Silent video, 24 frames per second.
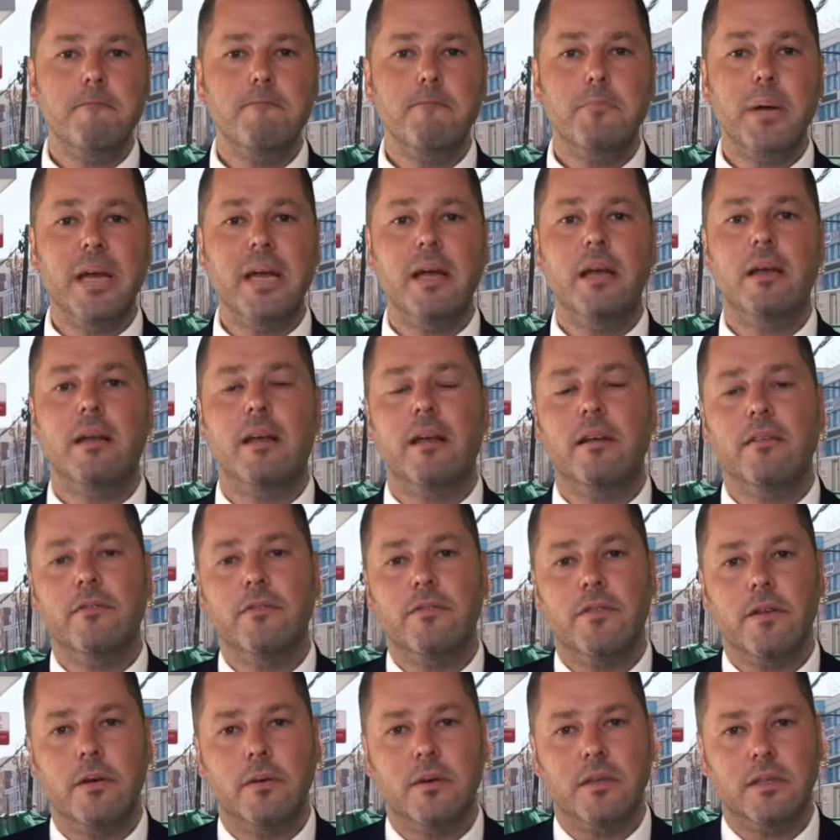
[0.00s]
Big
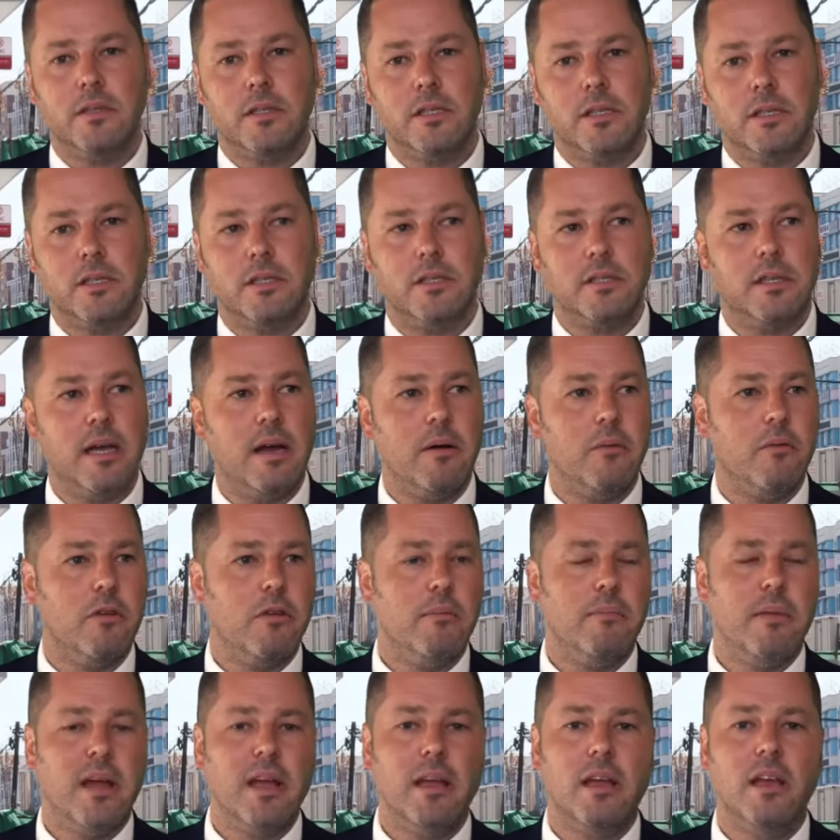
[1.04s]
influencers that were
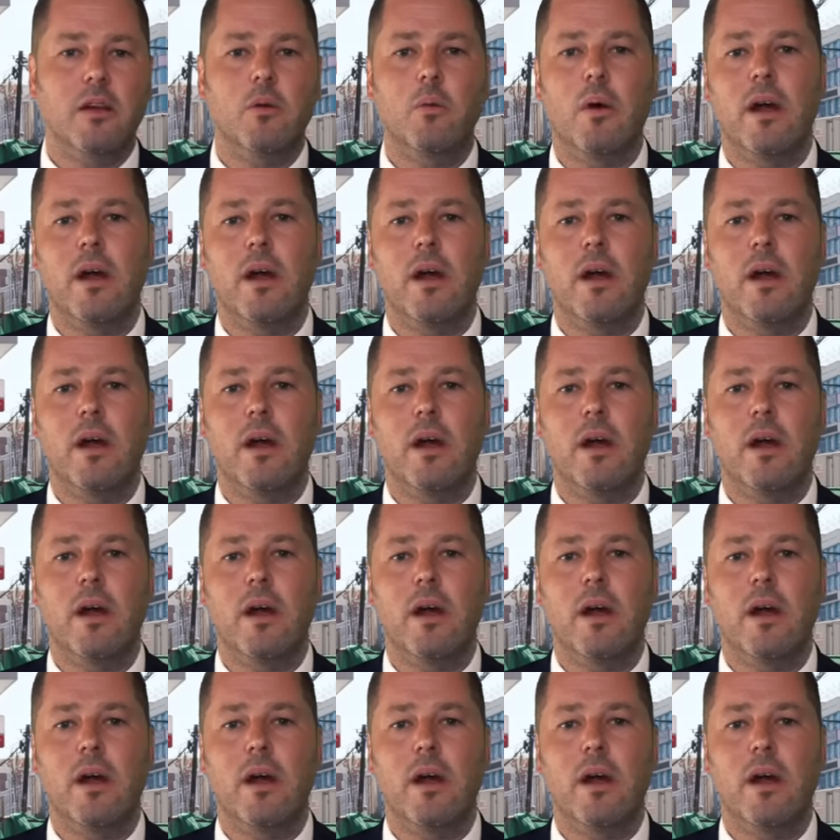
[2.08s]
making